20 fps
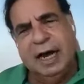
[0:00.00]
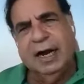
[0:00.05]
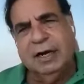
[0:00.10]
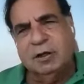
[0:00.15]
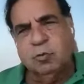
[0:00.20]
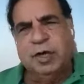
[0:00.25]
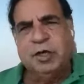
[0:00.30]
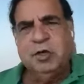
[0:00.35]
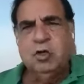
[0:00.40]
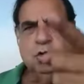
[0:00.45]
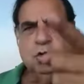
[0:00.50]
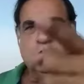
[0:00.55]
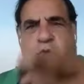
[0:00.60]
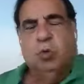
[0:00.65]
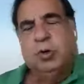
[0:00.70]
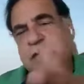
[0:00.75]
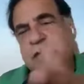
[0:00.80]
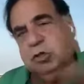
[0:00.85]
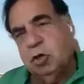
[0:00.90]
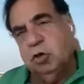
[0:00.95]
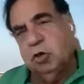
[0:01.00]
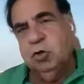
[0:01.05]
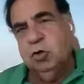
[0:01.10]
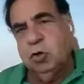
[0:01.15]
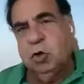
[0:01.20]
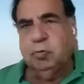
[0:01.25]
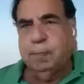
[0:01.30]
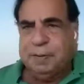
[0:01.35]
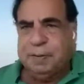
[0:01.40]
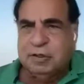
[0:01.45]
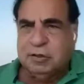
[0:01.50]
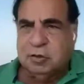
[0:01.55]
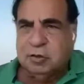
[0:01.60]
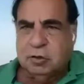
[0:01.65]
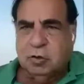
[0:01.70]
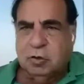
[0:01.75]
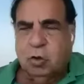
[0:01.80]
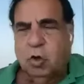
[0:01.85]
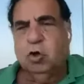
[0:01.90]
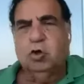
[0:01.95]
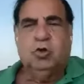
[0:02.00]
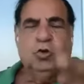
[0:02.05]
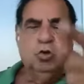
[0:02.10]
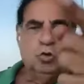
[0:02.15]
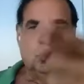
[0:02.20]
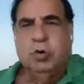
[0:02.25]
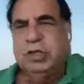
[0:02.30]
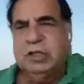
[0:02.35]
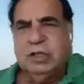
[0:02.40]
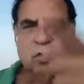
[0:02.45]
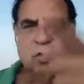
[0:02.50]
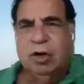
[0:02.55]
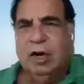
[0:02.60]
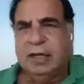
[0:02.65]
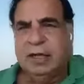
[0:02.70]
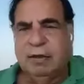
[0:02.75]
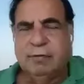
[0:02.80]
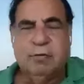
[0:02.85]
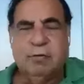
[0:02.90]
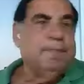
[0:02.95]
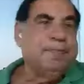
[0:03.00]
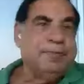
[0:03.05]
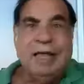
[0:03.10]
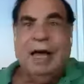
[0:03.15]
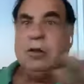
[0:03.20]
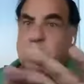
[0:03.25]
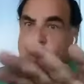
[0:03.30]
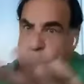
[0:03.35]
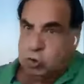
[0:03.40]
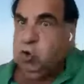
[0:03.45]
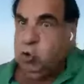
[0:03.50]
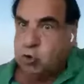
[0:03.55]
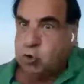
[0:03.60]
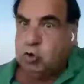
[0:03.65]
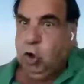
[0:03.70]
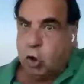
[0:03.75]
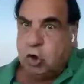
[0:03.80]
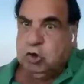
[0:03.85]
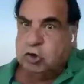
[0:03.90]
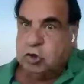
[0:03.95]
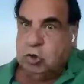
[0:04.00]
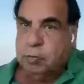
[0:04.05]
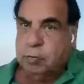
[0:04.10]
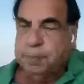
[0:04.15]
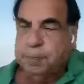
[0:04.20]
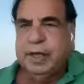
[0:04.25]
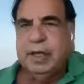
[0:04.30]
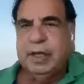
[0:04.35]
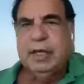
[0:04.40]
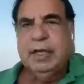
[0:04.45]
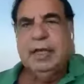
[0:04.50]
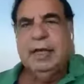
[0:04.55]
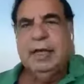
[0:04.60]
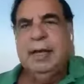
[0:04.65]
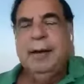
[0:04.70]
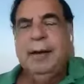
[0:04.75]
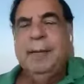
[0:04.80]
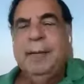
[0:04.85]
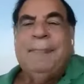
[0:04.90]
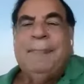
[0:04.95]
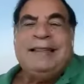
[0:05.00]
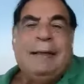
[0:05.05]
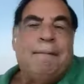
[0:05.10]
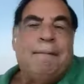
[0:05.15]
hard way. You do it or you go to prison, or you do mm-hmm. it or like, that was used also. Mm.